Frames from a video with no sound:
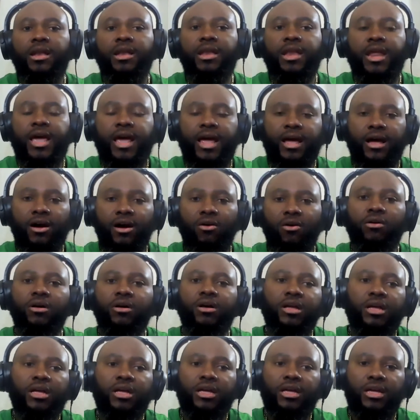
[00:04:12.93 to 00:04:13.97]
Now,
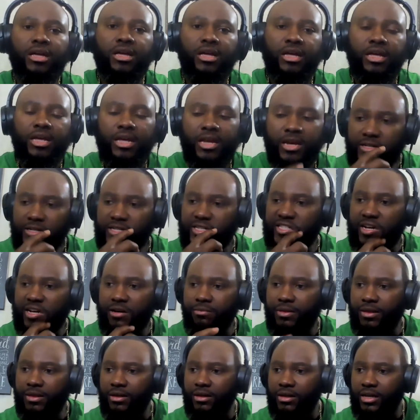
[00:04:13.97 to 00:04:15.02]
here's
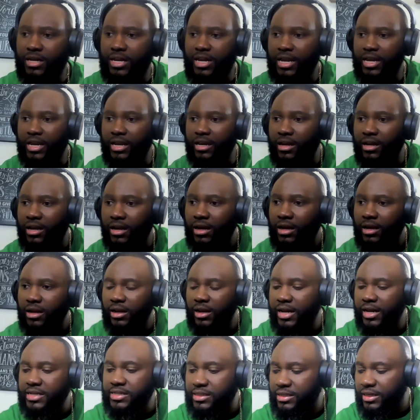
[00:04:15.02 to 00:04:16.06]
something key.
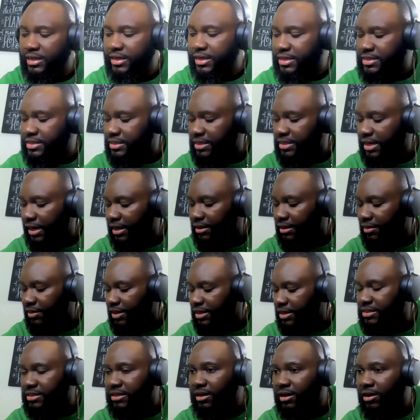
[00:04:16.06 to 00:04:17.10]
Let's look at Second
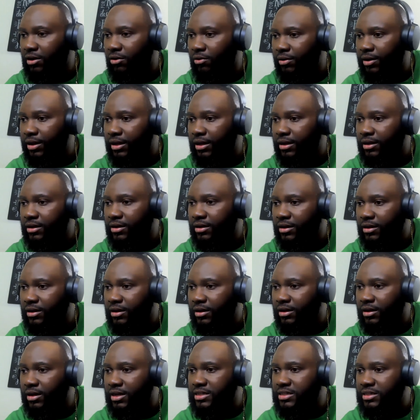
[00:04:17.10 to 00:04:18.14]
Thessalonian.
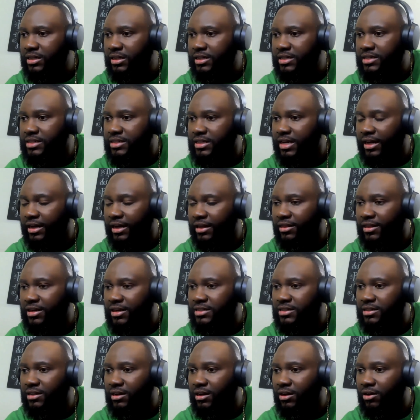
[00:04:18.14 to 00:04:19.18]
Let's look at Second
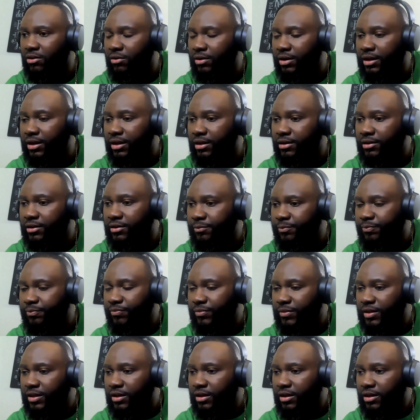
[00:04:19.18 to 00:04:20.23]
Thessalonian,
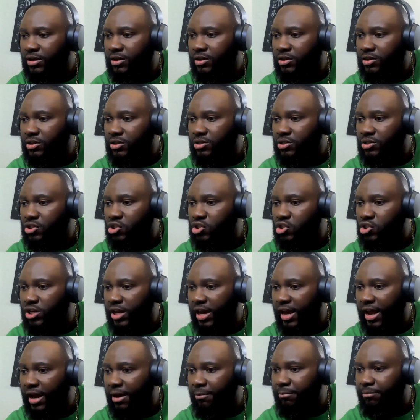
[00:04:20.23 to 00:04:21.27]

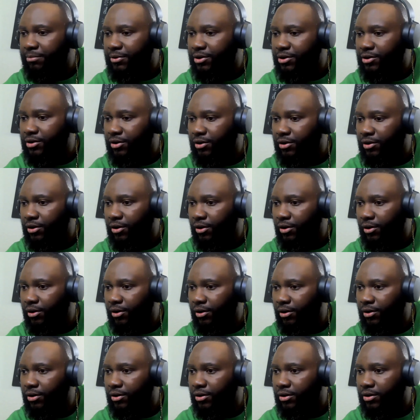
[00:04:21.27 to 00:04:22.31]

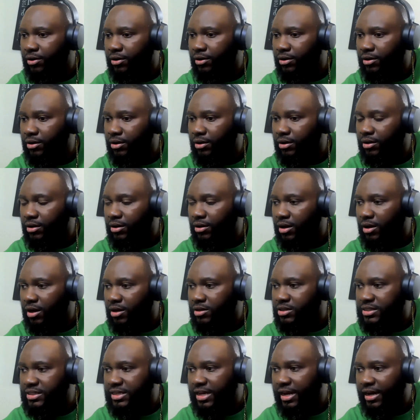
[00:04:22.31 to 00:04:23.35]
chapter
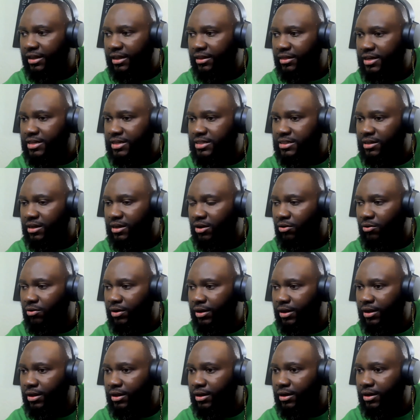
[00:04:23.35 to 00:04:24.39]
Second
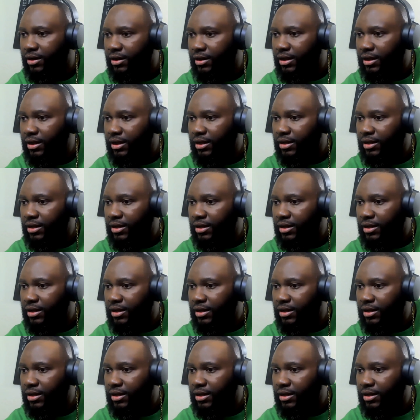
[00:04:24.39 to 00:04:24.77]
Thessalonian,